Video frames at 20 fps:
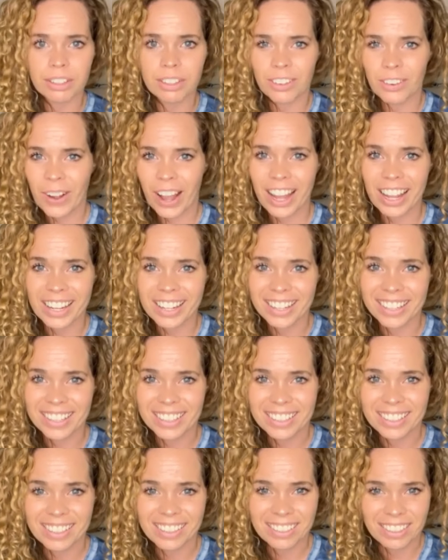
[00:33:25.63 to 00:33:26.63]
okay?
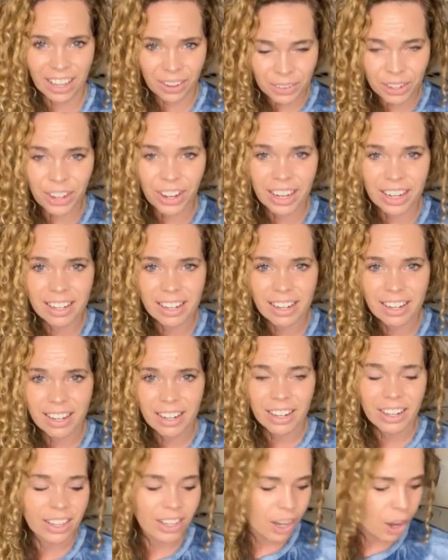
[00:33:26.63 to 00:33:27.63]
Sound good?
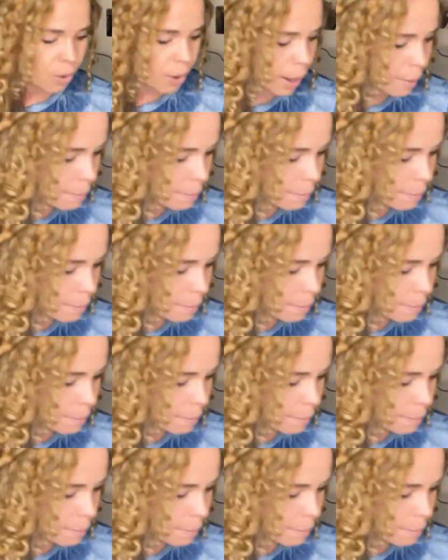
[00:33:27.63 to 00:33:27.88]
Okay,